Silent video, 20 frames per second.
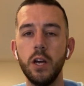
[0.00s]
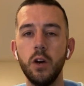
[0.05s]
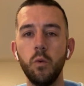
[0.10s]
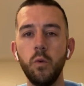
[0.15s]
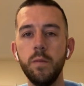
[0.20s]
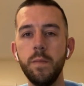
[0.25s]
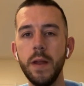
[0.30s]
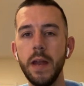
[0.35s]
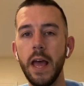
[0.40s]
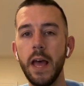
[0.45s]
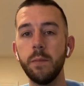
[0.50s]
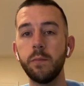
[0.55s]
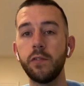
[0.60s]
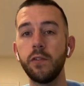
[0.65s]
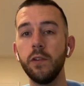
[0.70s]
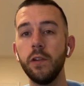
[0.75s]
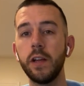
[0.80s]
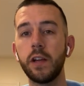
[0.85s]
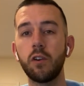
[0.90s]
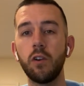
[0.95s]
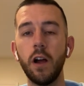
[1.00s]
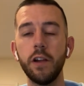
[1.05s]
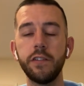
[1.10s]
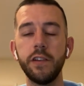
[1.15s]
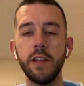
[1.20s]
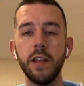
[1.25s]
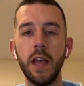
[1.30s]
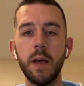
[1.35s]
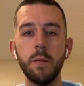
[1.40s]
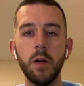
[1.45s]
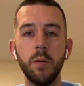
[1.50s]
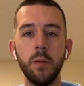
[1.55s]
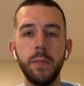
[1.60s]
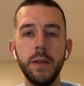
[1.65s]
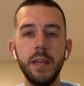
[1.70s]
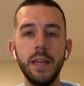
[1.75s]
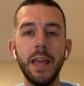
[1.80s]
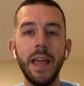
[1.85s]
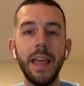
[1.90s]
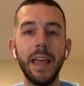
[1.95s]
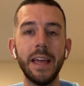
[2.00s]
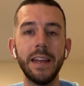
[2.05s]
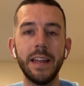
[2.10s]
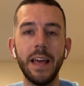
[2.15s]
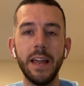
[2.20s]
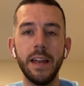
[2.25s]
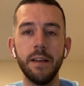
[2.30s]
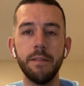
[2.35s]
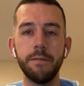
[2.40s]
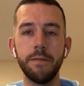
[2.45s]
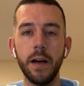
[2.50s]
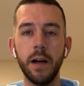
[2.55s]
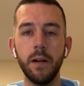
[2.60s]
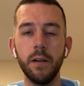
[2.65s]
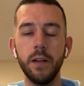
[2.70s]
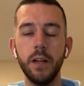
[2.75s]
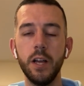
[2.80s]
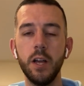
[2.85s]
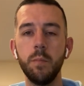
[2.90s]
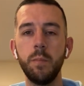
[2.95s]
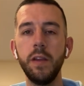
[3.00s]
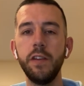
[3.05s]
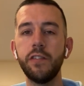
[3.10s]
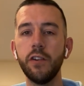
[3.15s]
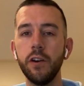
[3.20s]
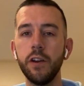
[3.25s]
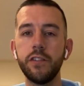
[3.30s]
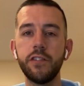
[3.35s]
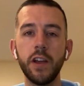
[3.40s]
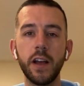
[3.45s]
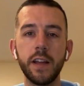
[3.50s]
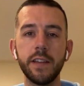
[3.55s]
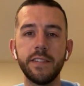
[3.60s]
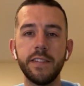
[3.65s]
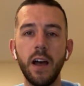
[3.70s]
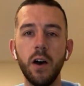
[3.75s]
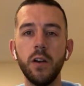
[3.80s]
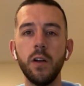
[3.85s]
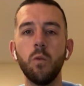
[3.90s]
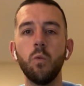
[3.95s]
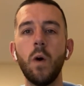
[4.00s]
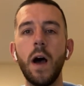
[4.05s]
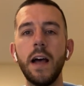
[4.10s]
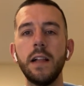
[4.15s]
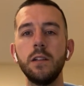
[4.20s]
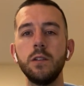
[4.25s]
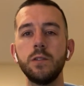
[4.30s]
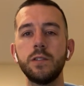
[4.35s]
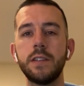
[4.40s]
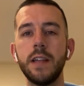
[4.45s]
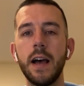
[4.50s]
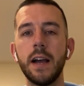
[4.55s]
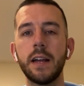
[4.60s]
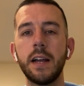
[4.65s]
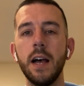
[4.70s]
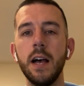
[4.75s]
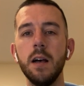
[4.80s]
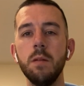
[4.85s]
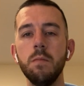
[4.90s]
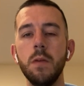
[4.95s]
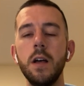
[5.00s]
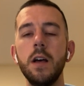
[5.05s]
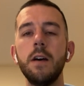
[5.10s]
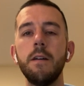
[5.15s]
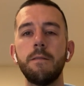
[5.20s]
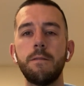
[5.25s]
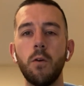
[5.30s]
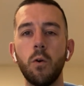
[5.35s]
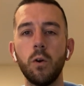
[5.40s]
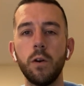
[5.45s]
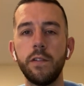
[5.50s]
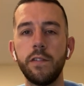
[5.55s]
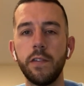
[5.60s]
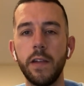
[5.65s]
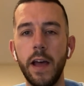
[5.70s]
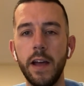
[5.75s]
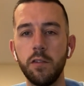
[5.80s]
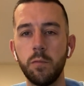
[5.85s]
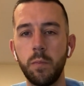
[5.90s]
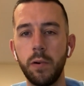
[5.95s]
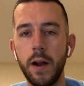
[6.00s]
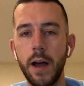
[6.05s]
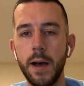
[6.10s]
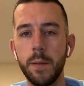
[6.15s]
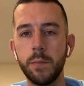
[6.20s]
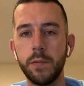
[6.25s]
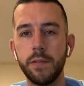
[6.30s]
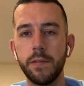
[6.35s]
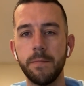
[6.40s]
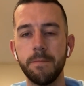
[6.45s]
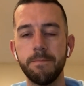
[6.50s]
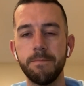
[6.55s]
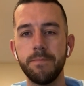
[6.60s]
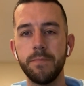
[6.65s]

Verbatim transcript: We've been absolutely crushing MLB and NFL. Be sure to check us out at ylose.com forward slash props.